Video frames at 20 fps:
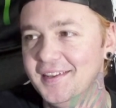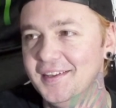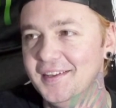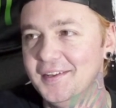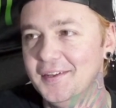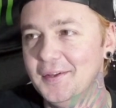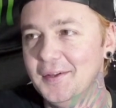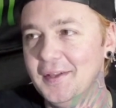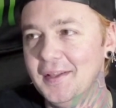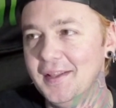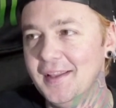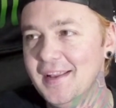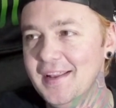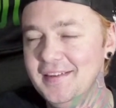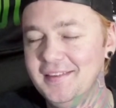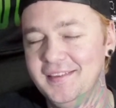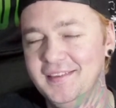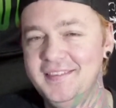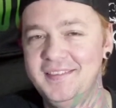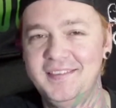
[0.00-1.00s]

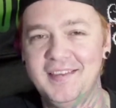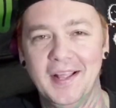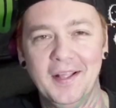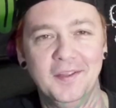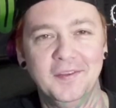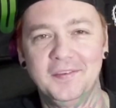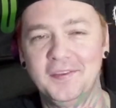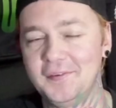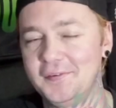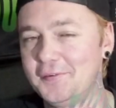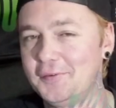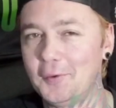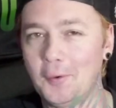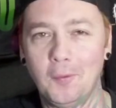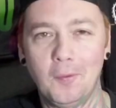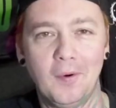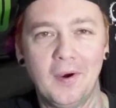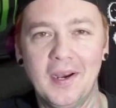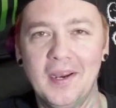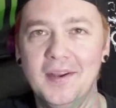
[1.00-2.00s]
it just tells a
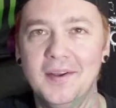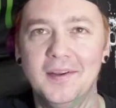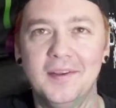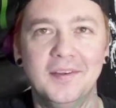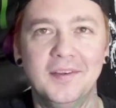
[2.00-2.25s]
story.